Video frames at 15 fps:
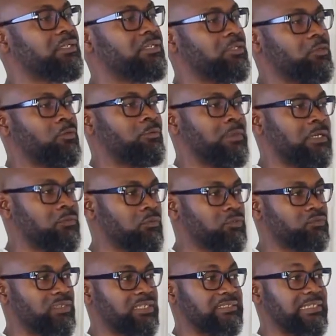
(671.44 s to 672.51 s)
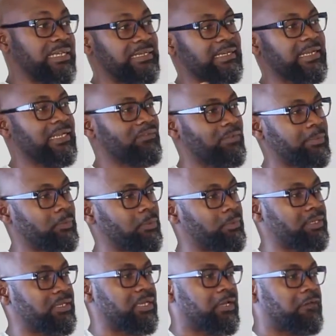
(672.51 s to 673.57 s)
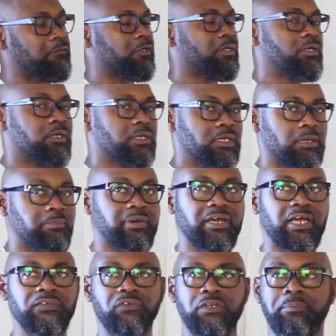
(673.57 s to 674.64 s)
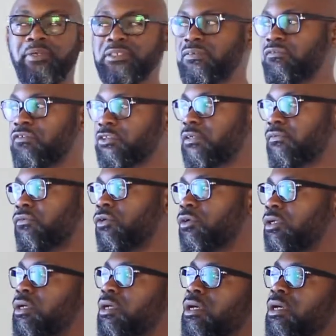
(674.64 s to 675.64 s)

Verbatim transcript: then you might want to understand that the VP probably have a bias for the person first of all.